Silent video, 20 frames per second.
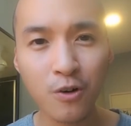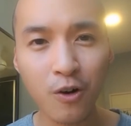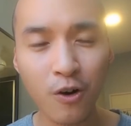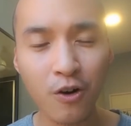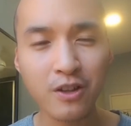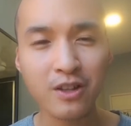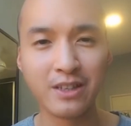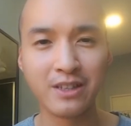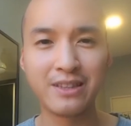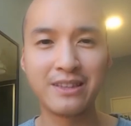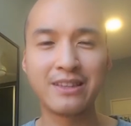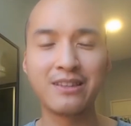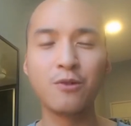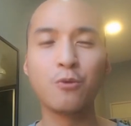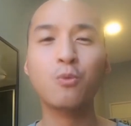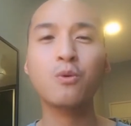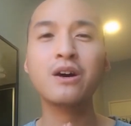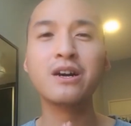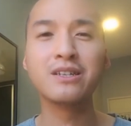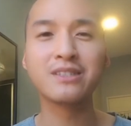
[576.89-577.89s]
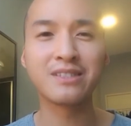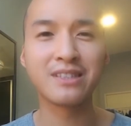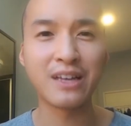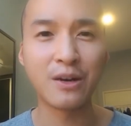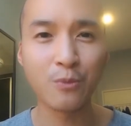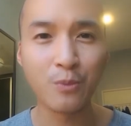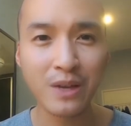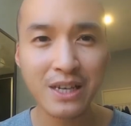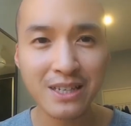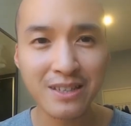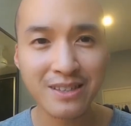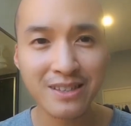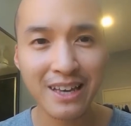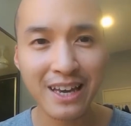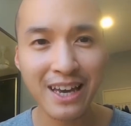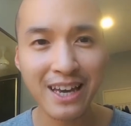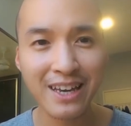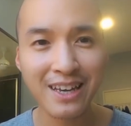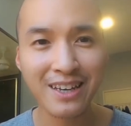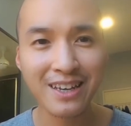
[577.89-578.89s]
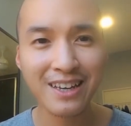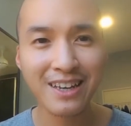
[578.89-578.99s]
all the words that we say,